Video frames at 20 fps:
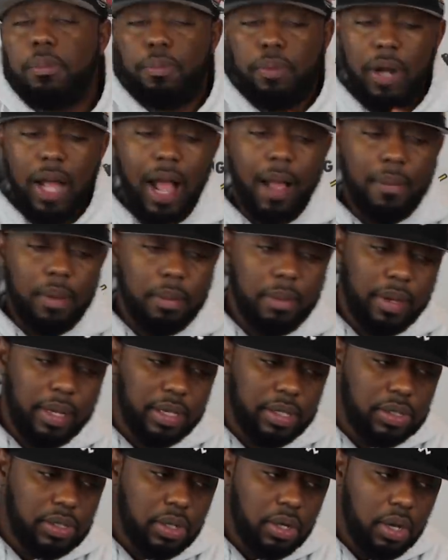the problem
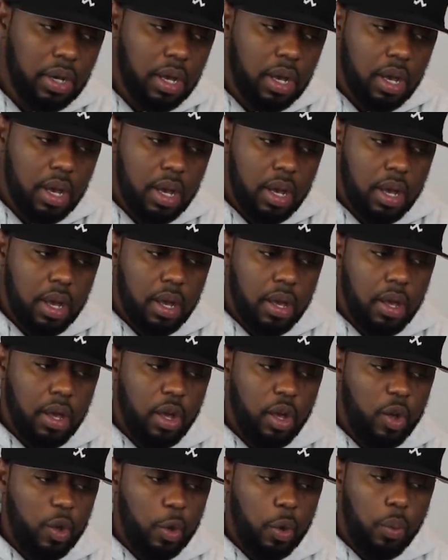is
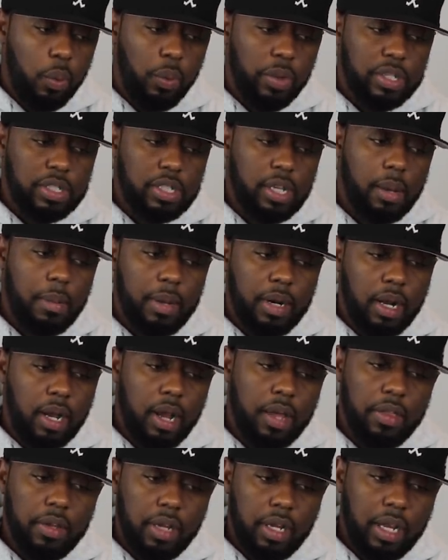with some of the
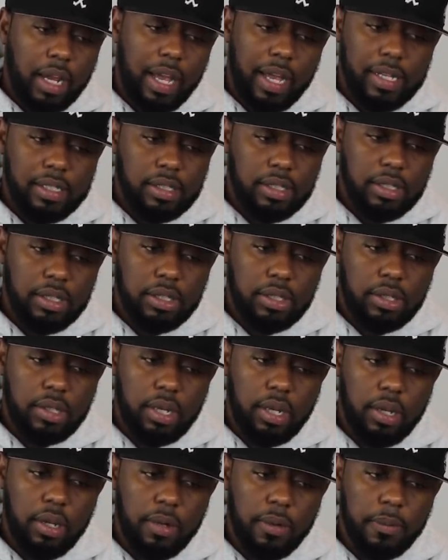other classes,
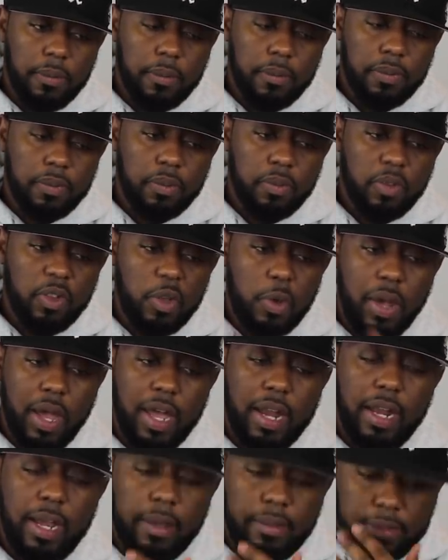you
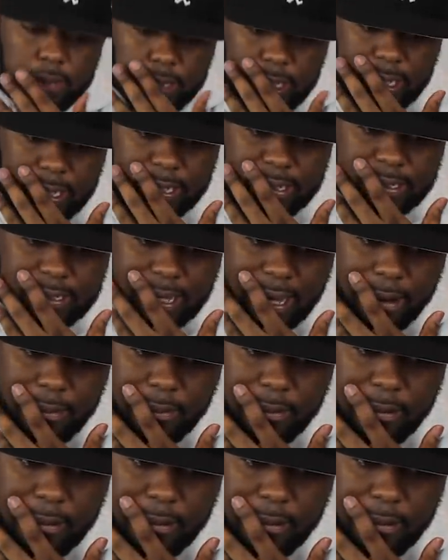had MCs that